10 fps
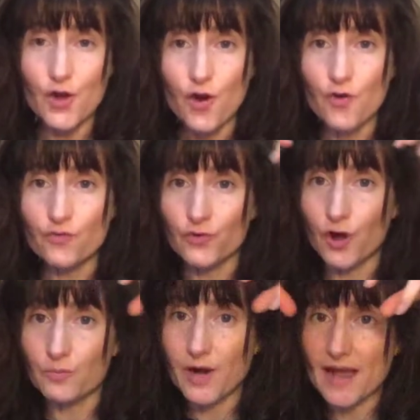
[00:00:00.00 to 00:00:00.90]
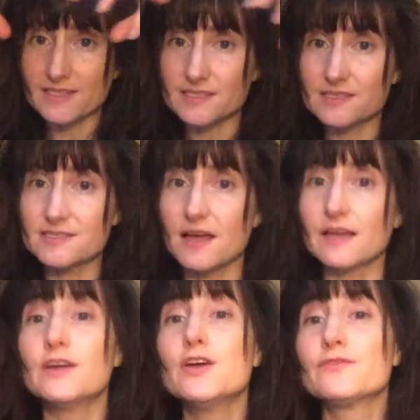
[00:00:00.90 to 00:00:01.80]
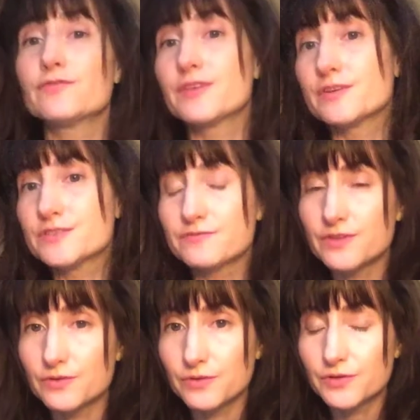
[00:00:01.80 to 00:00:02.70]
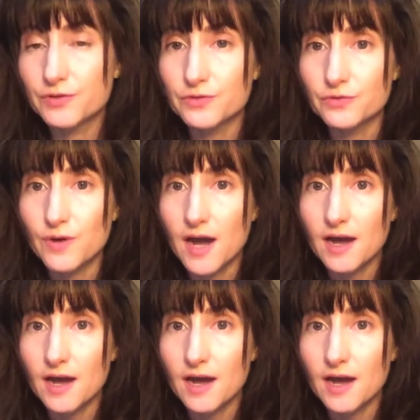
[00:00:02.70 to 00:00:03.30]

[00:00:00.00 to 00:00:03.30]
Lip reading: overall practice design for those of you who